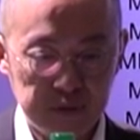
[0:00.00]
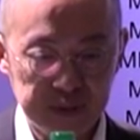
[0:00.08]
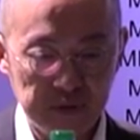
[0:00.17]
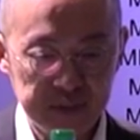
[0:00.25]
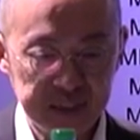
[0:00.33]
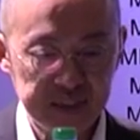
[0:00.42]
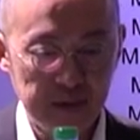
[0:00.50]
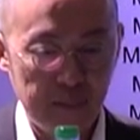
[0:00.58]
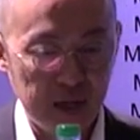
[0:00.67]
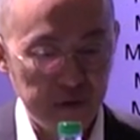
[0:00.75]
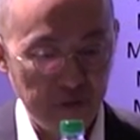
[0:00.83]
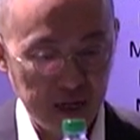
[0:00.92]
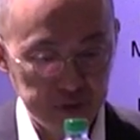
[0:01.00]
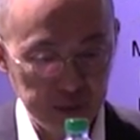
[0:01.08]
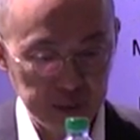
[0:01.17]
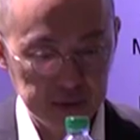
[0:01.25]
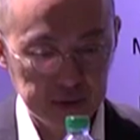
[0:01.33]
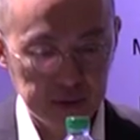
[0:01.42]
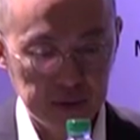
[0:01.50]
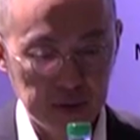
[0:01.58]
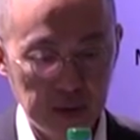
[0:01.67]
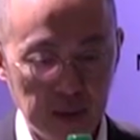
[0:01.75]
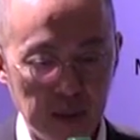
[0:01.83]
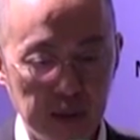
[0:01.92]
Services and manufacturing,
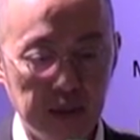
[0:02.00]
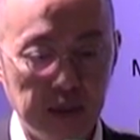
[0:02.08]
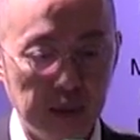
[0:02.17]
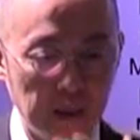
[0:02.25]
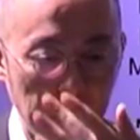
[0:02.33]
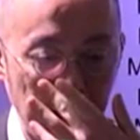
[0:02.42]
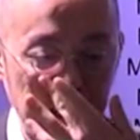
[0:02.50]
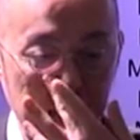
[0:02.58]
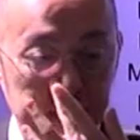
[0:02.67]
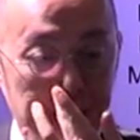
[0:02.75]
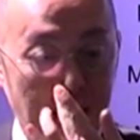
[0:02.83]
it has